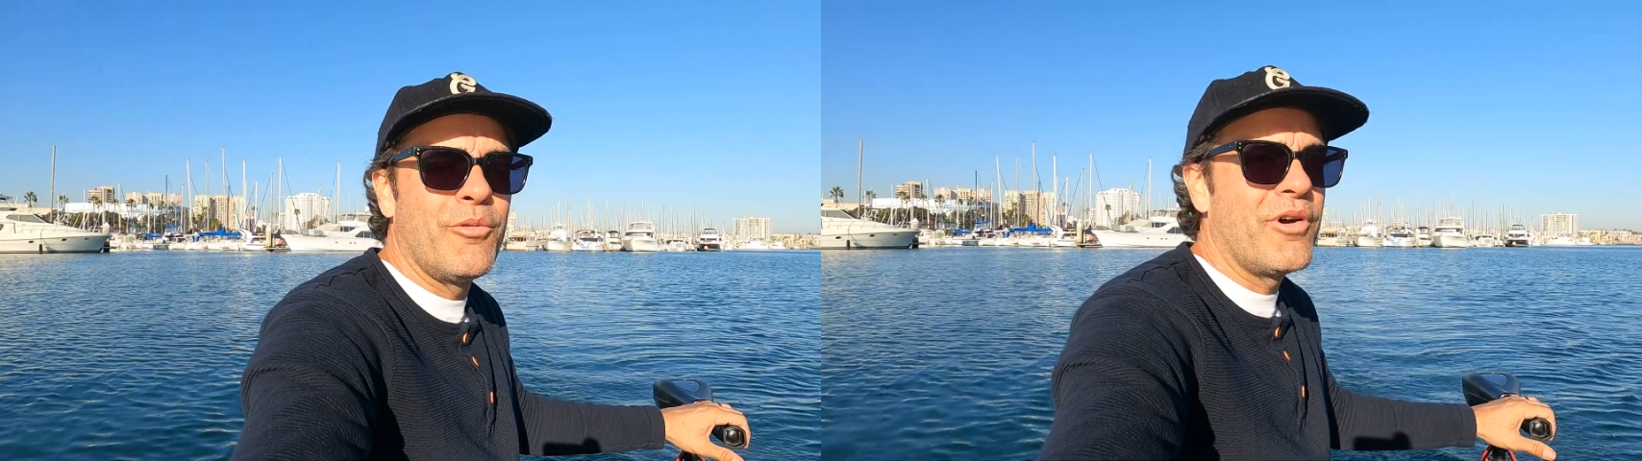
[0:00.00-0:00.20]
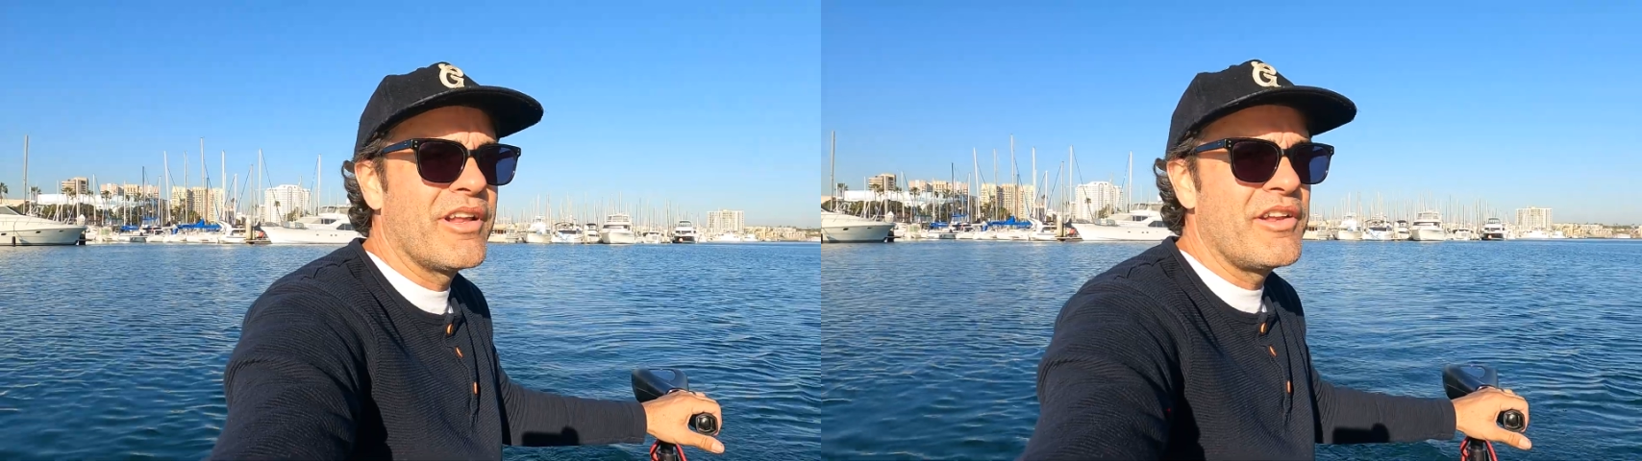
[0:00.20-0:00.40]

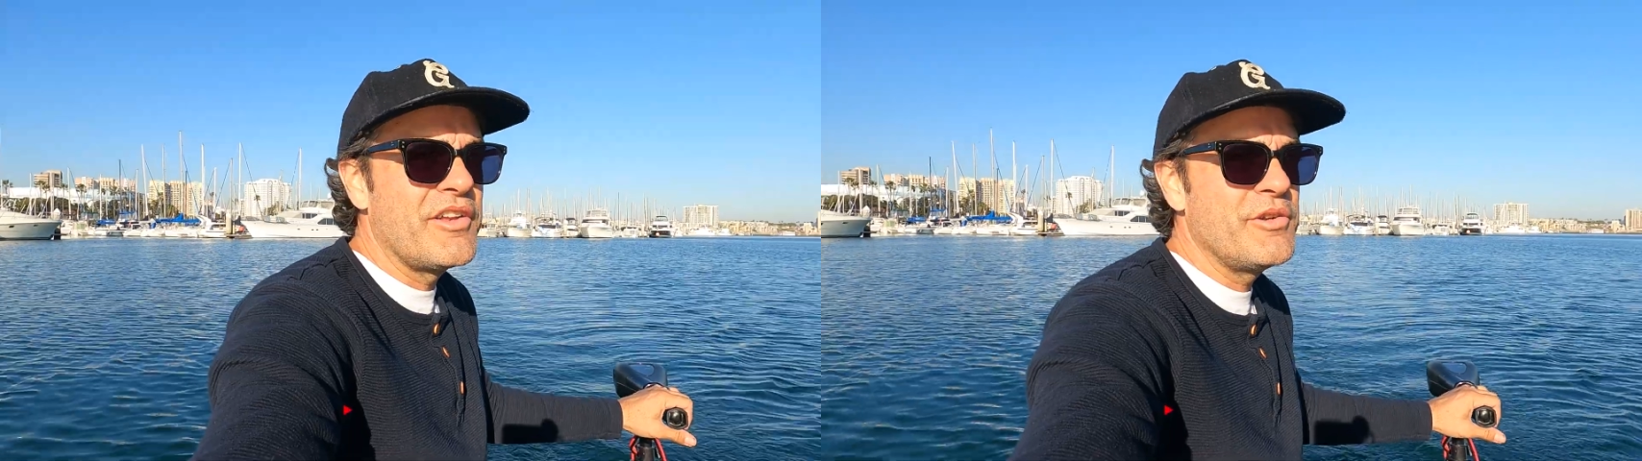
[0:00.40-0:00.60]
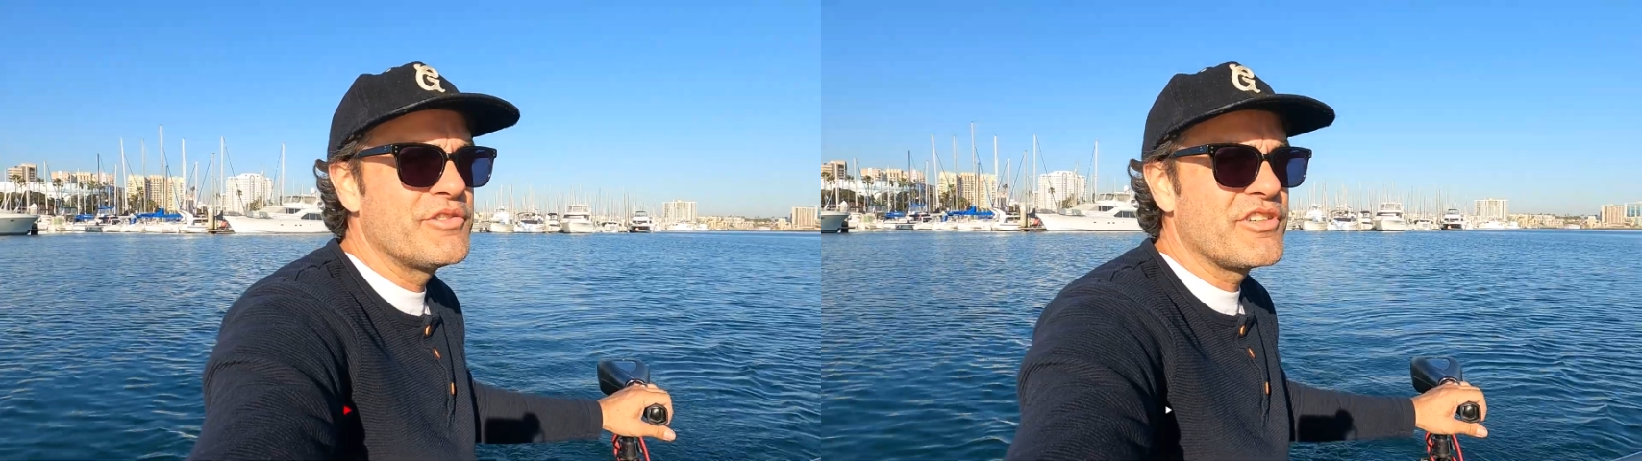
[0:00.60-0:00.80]
I
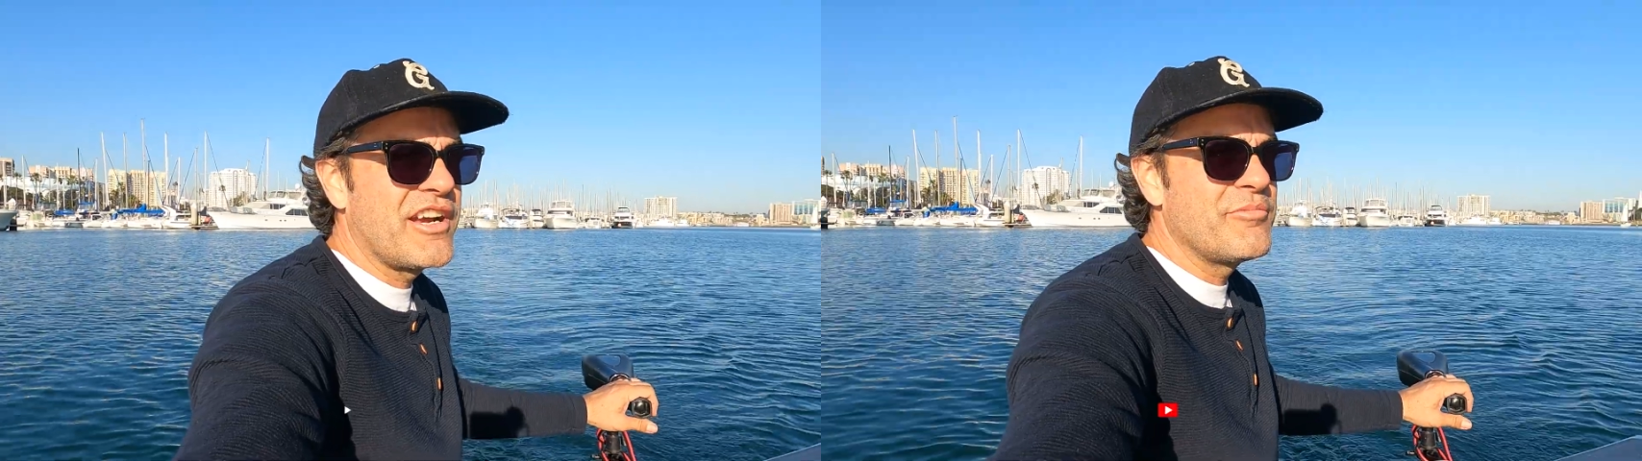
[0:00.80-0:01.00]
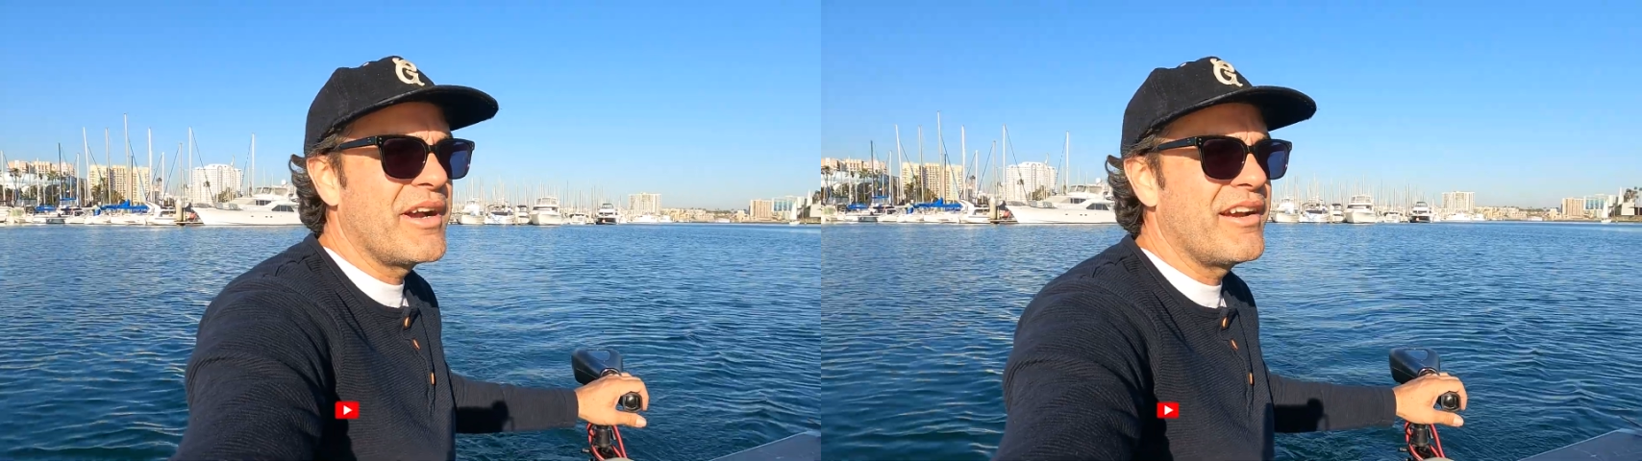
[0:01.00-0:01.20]
wanted to do a
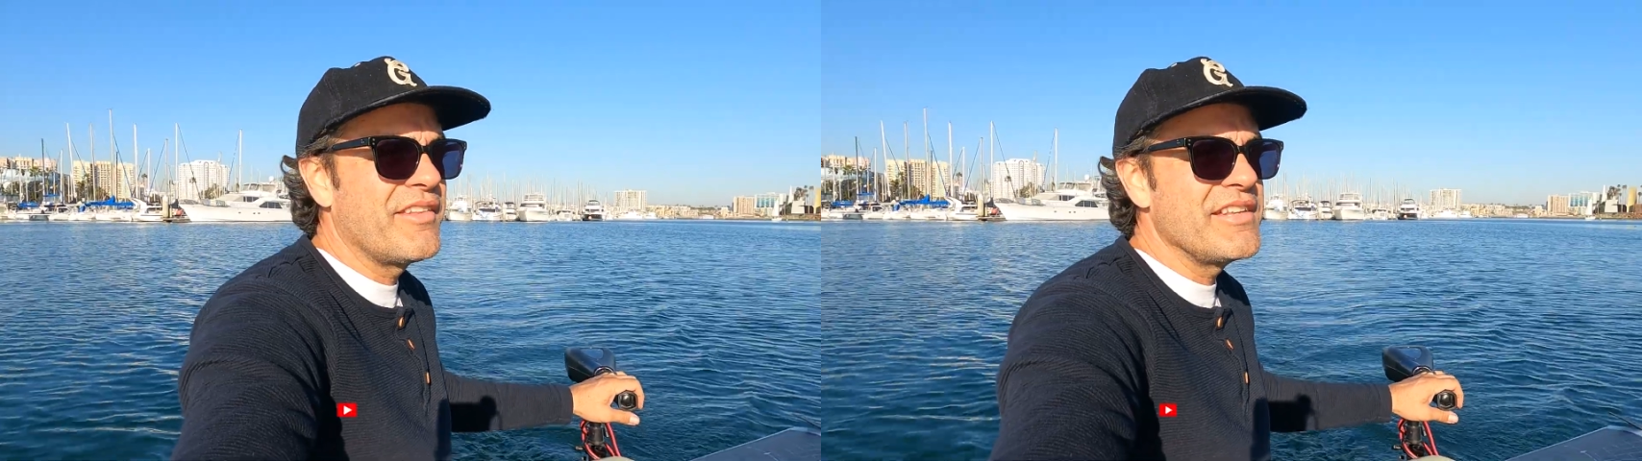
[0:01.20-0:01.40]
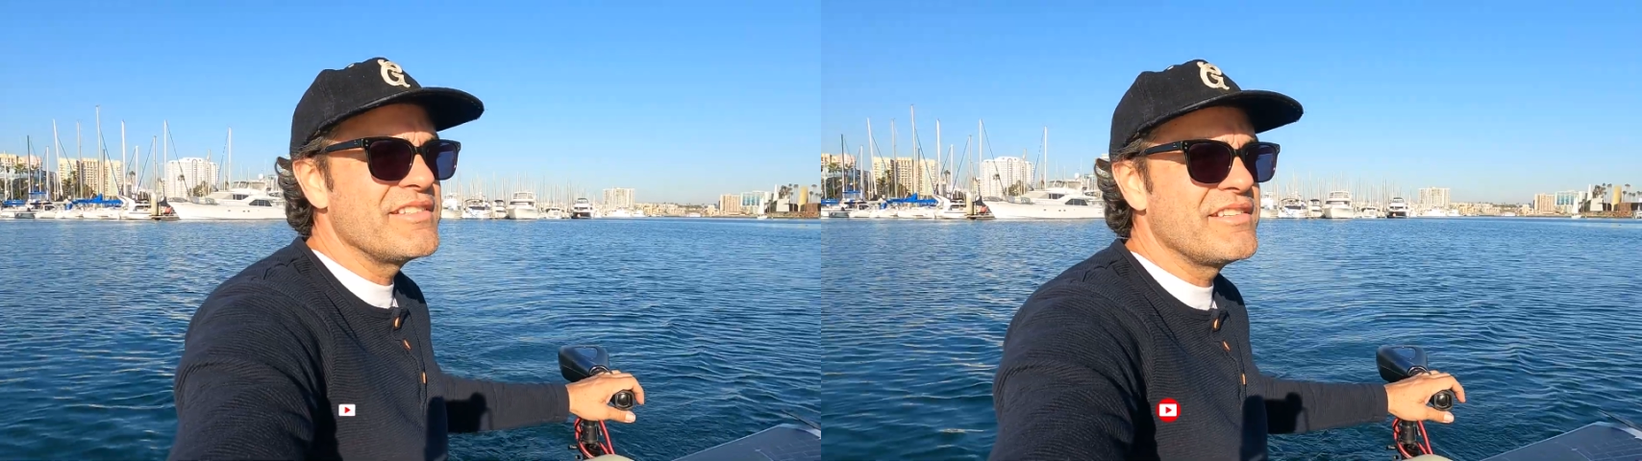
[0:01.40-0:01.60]

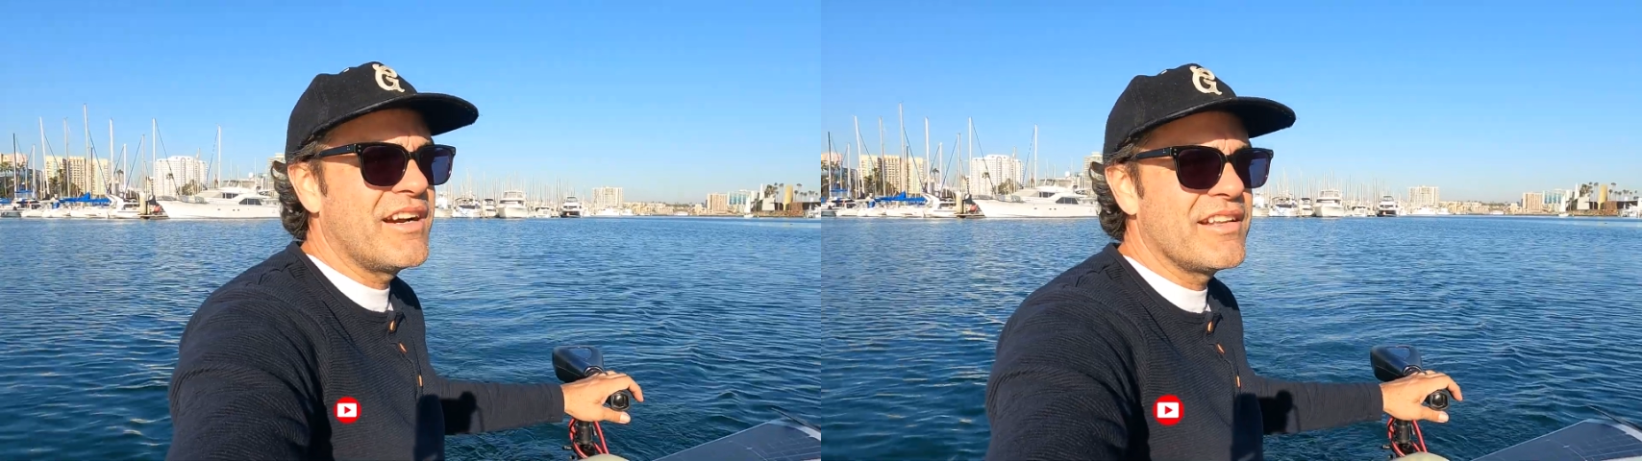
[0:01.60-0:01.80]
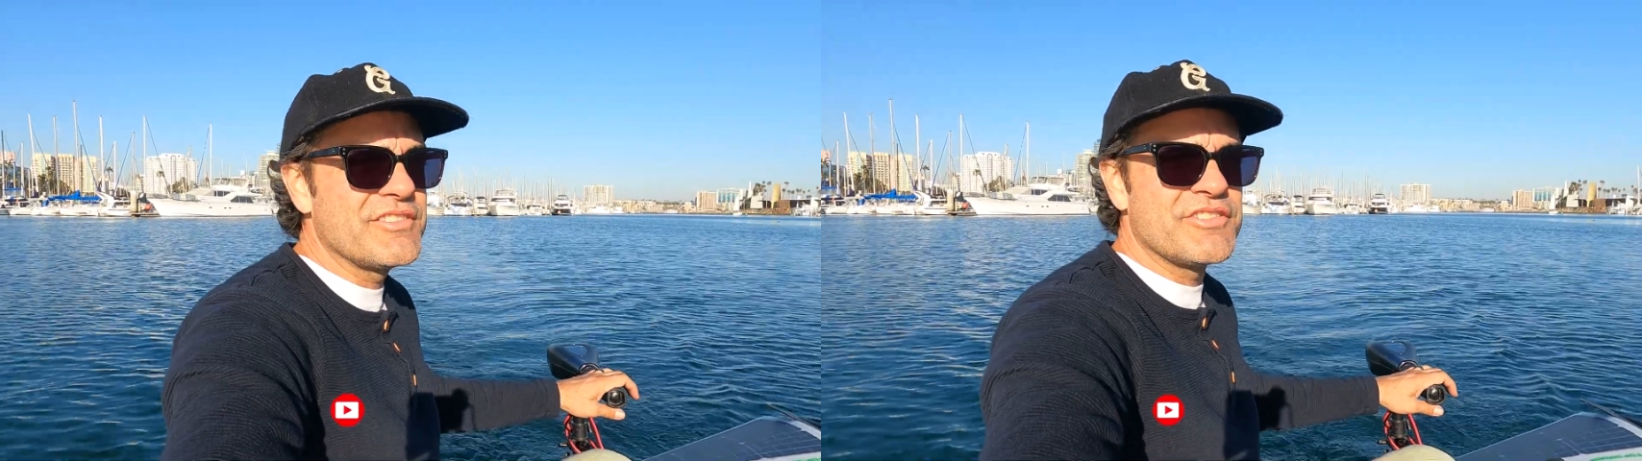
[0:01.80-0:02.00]
drive-by on
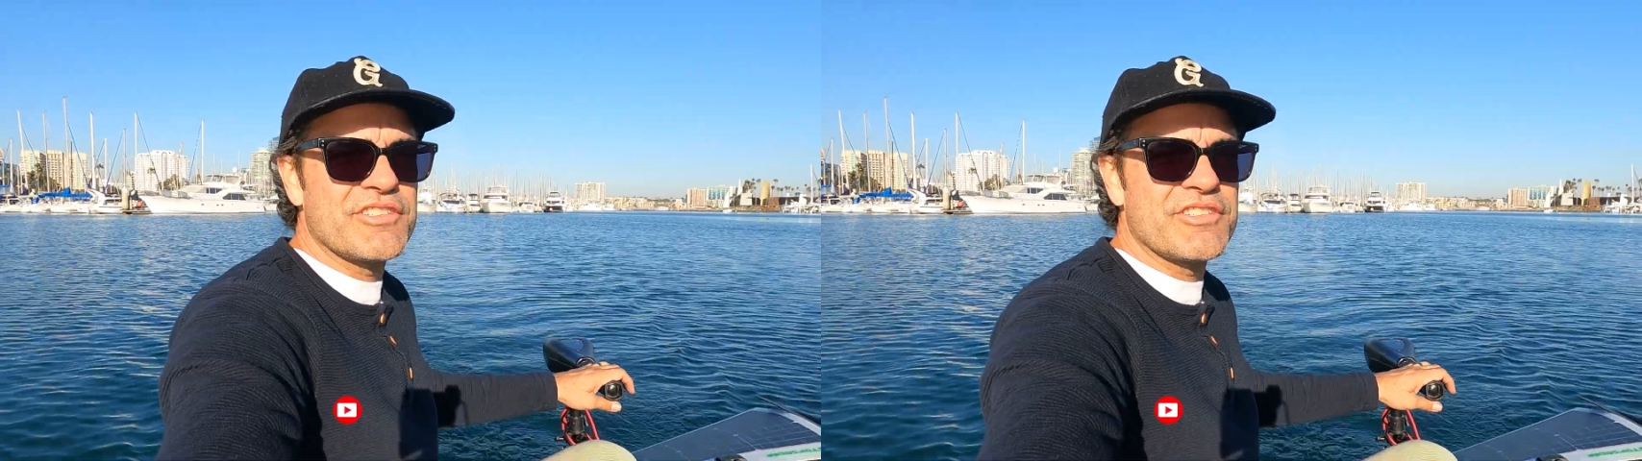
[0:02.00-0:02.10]
these yachts.